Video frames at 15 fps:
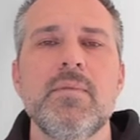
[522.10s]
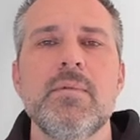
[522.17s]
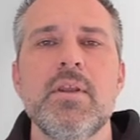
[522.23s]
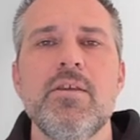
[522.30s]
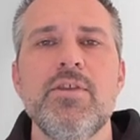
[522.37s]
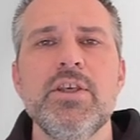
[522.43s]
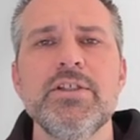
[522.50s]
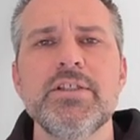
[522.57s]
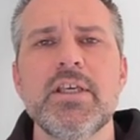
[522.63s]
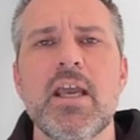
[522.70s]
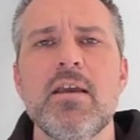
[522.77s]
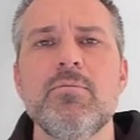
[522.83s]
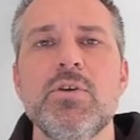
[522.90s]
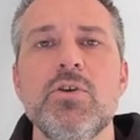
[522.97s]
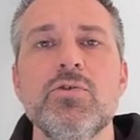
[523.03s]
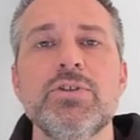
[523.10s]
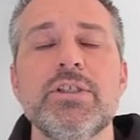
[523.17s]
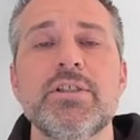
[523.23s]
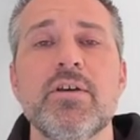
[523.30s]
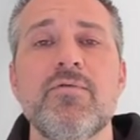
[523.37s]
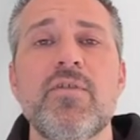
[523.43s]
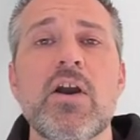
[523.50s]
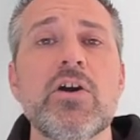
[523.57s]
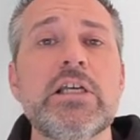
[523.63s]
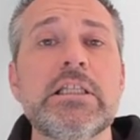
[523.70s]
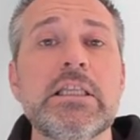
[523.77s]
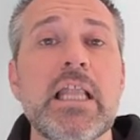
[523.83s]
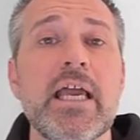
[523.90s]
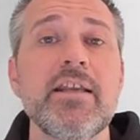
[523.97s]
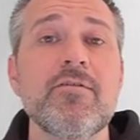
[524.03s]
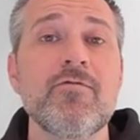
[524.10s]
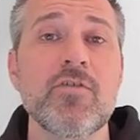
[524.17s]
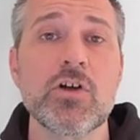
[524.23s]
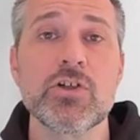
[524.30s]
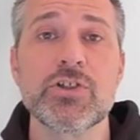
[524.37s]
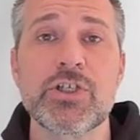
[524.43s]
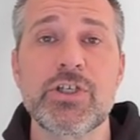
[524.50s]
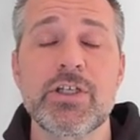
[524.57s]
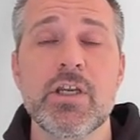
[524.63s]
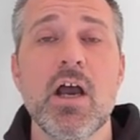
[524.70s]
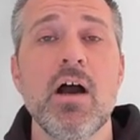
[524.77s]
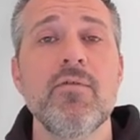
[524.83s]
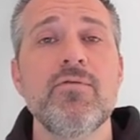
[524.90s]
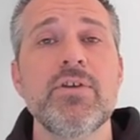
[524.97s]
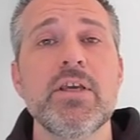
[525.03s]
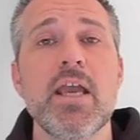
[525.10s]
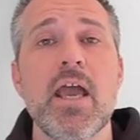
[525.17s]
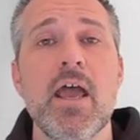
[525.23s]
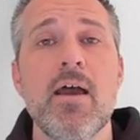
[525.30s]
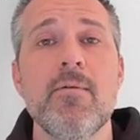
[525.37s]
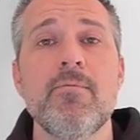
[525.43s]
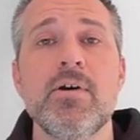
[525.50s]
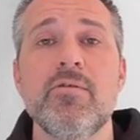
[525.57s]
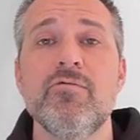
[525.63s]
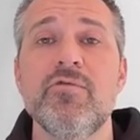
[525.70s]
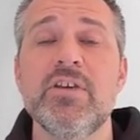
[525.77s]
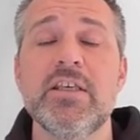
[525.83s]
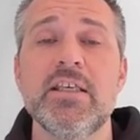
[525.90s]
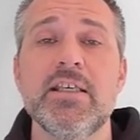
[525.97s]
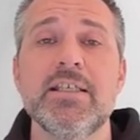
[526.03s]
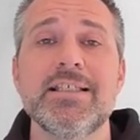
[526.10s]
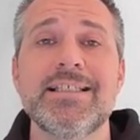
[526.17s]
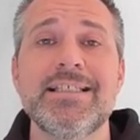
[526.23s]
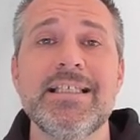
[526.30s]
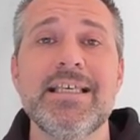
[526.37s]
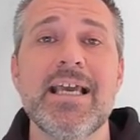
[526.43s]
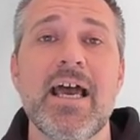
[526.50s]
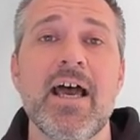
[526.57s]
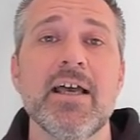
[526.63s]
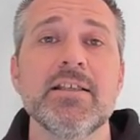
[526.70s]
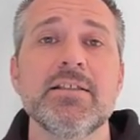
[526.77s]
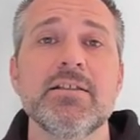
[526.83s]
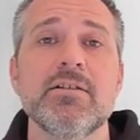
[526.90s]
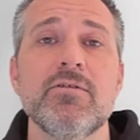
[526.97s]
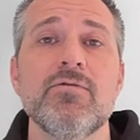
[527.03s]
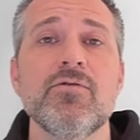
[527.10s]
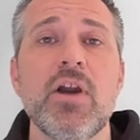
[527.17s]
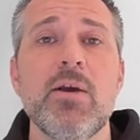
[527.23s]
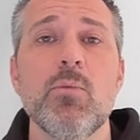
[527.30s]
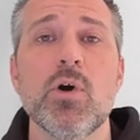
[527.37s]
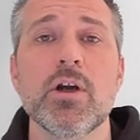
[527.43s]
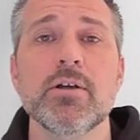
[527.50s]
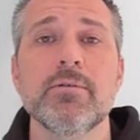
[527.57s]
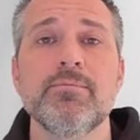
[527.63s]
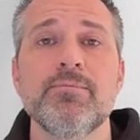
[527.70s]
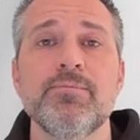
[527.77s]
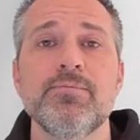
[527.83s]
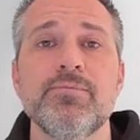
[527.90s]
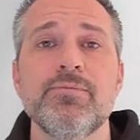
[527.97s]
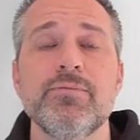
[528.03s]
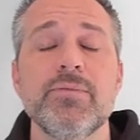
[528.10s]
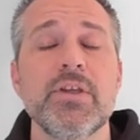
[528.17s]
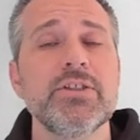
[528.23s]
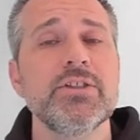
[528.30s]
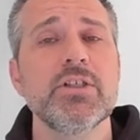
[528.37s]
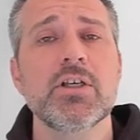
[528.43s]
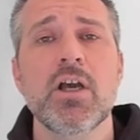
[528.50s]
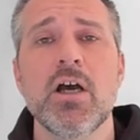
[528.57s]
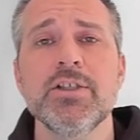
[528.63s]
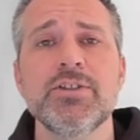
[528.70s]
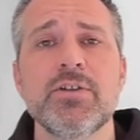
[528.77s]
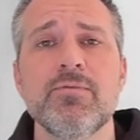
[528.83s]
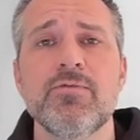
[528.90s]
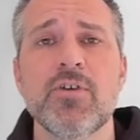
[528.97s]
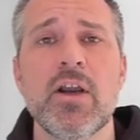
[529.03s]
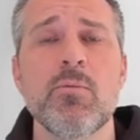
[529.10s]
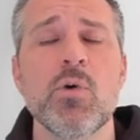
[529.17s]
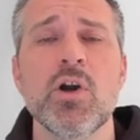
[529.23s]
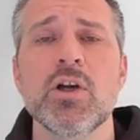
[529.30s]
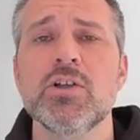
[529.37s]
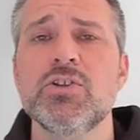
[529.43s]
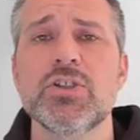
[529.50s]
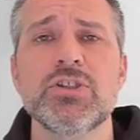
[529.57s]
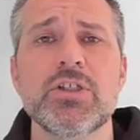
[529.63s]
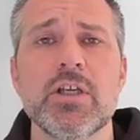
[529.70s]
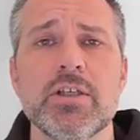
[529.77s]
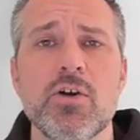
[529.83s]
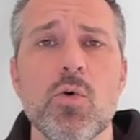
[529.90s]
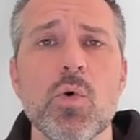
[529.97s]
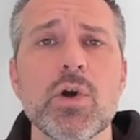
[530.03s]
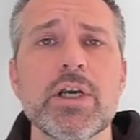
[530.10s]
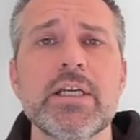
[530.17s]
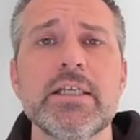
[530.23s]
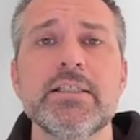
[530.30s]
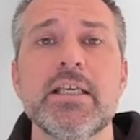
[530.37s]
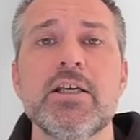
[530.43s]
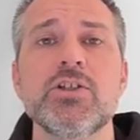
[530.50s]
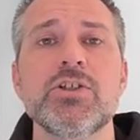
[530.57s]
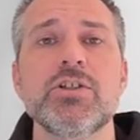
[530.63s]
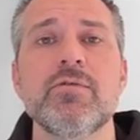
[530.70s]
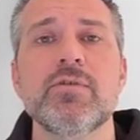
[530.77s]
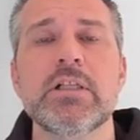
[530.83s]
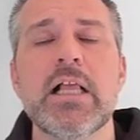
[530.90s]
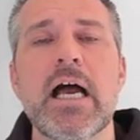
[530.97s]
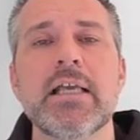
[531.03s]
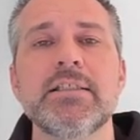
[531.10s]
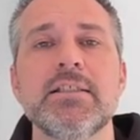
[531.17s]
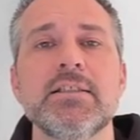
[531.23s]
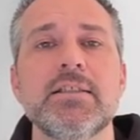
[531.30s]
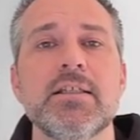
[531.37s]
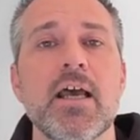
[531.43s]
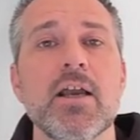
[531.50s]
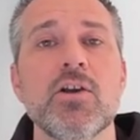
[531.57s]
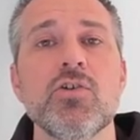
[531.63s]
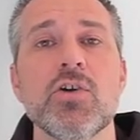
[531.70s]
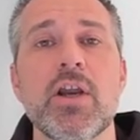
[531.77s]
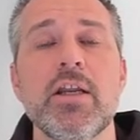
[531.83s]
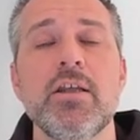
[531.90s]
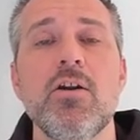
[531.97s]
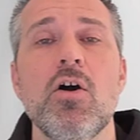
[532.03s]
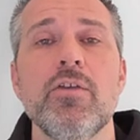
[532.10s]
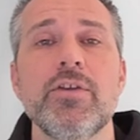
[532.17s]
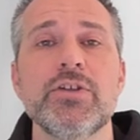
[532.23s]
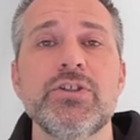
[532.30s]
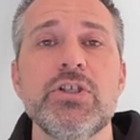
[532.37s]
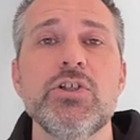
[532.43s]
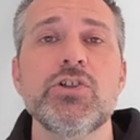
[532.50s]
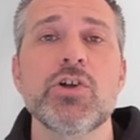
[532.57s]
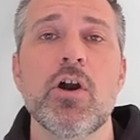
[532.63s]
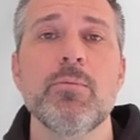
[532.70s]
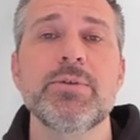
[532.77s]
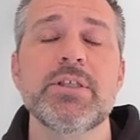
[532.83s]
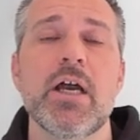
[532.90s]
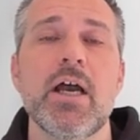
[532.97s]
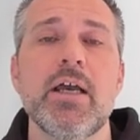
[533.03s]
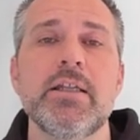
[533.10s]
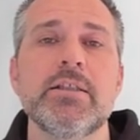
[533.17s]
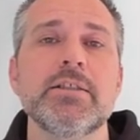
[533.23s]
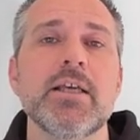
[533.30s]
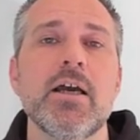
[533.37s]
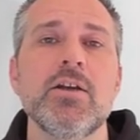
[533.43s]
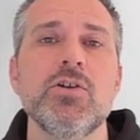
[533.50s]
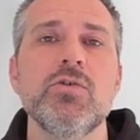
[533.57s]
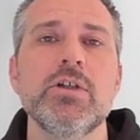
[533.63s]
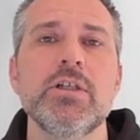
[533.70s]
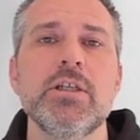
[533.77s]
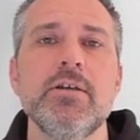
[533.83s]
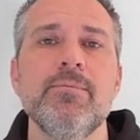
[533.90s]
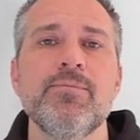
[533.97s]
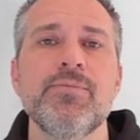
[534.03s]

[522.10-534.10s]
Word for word: This game uses a very light version of the MVCS framework. This is a custom framework, just an organization of classes that I created on the C-sharp side inside Unity,